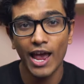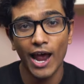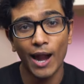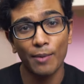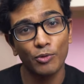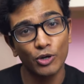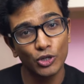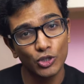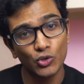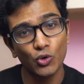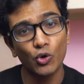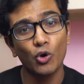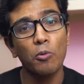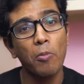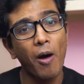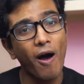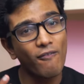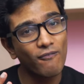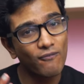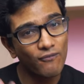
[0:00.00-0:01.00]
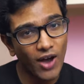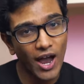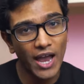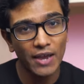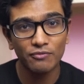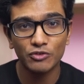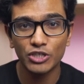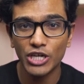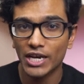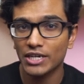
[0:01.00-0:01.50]
I'm going to talk about
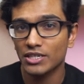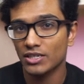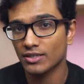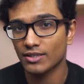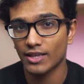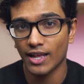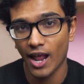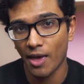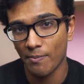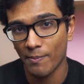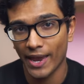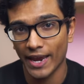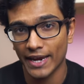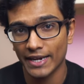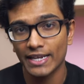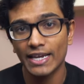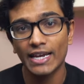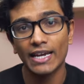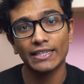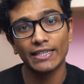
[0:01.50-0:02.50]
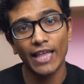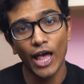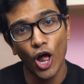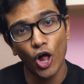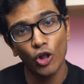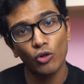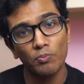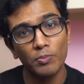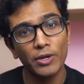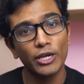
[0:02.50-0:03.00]
five changes that I made that
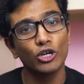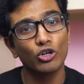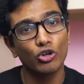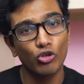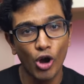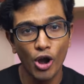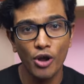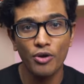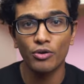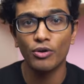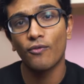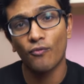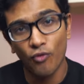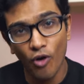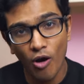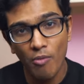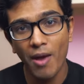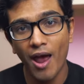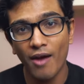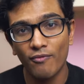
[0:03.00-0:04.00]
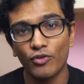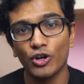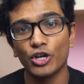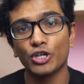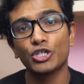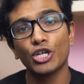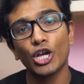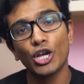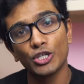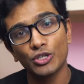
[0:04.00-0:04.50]
helped me grow from
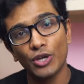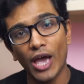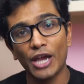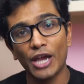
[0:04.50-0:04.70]
average to